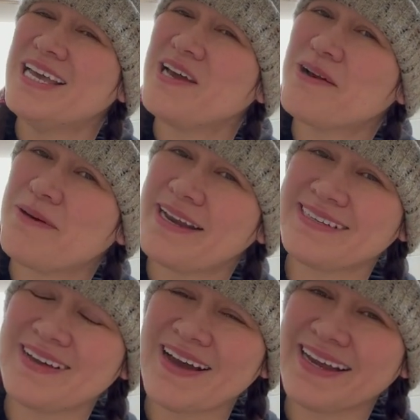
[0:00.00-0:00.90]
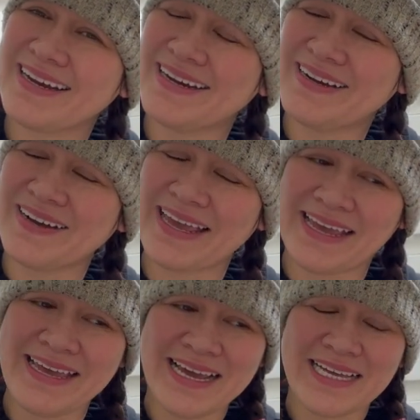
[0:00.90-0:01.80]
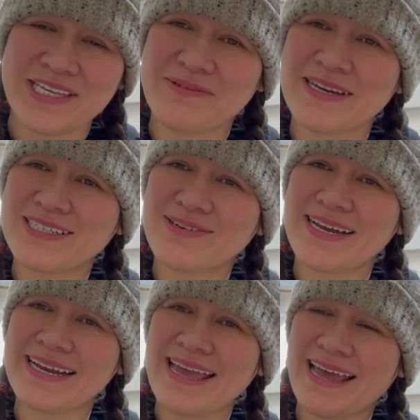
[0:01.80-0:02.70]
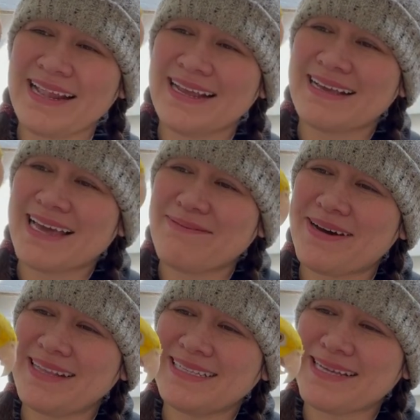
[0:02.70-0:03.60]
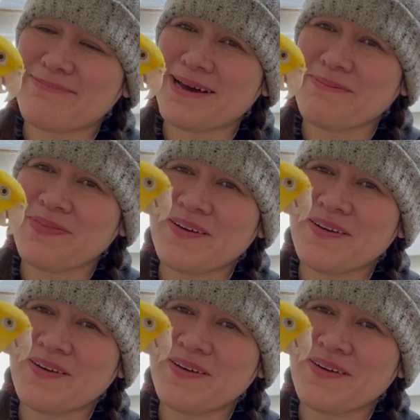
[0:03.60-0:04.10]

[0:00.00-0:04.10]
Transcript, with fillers: You're quite a talker. Okay, you wanna try it again? Come on, step up.